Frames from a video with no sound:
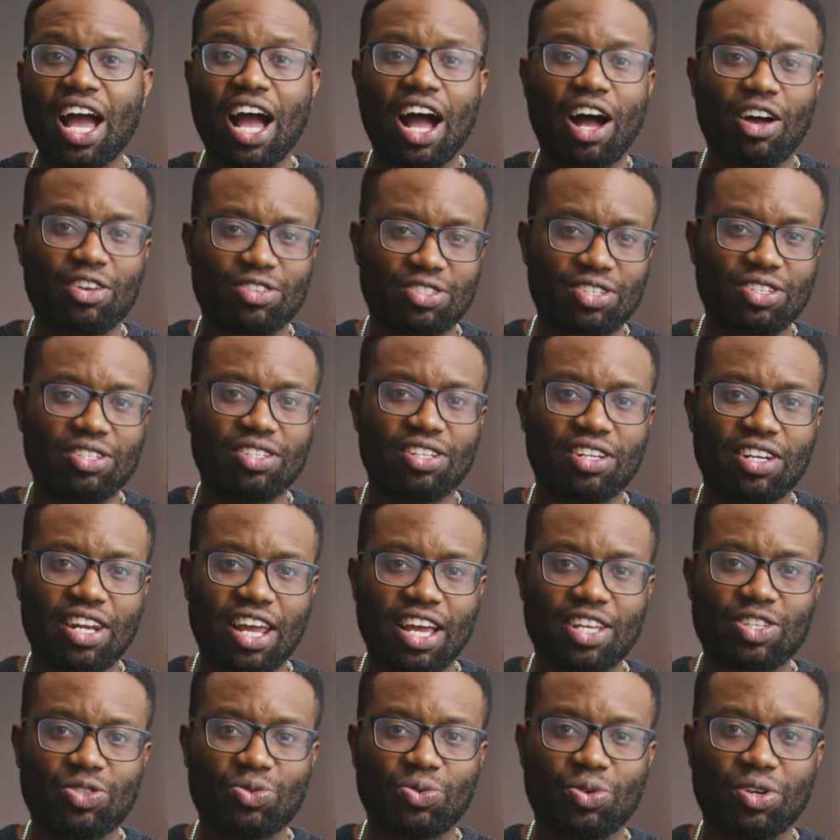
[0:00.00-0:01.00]
I'll see you in the
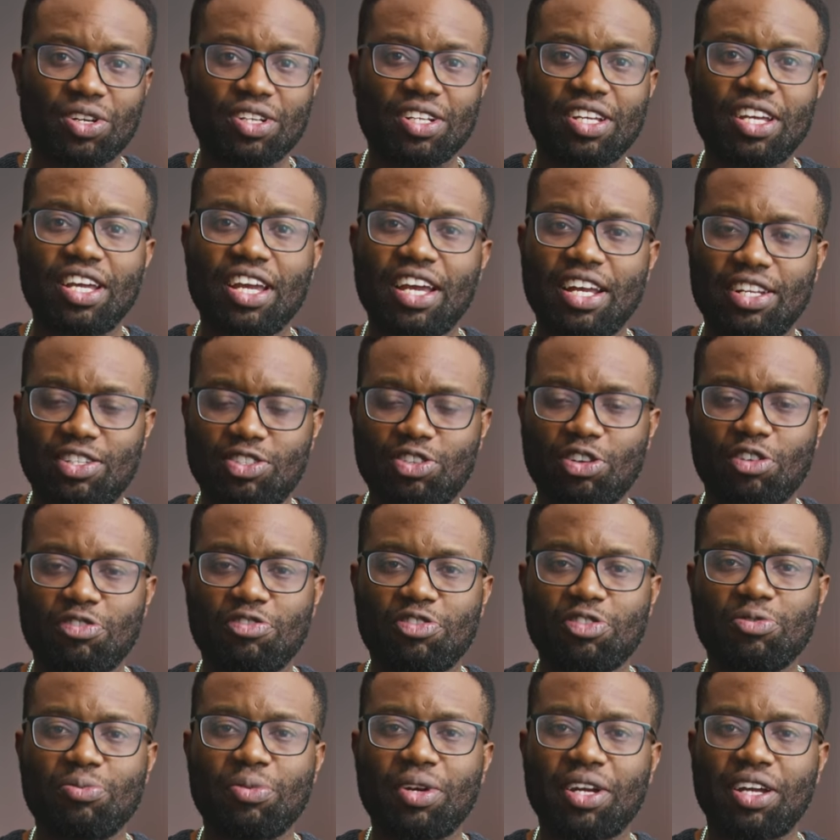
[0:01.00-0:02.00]
next one. It's your
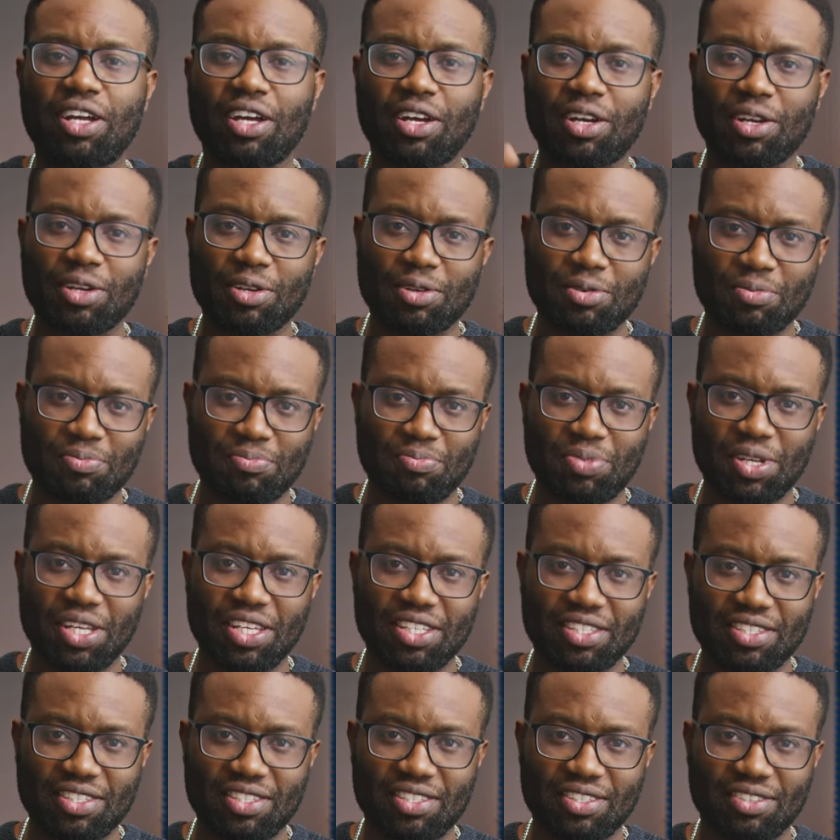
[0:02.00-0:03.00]
filmmaker.
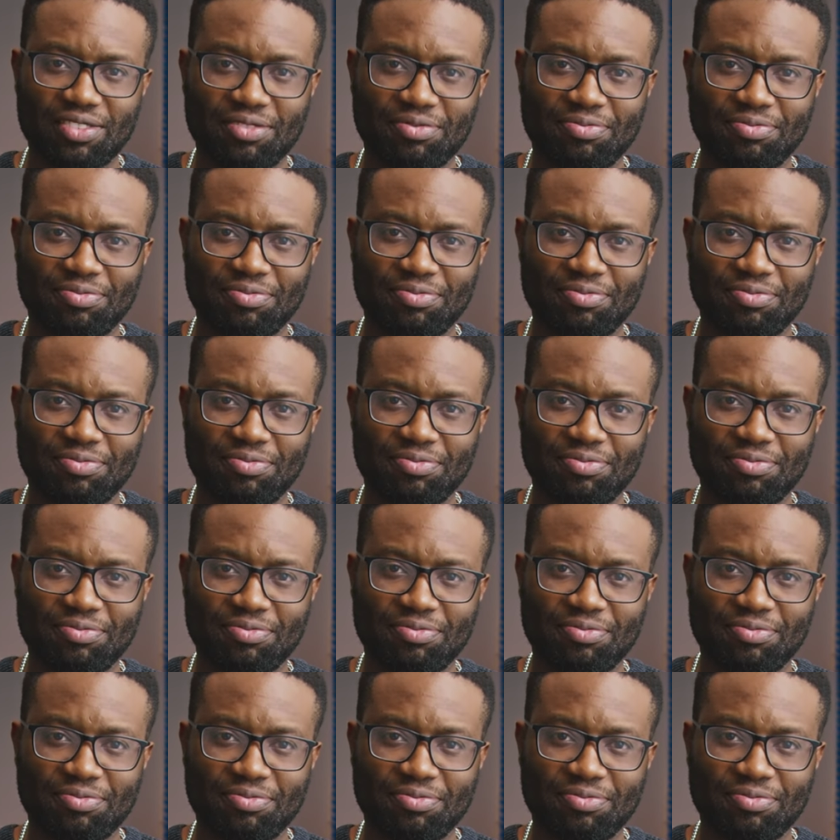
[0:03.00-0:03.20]
Peace.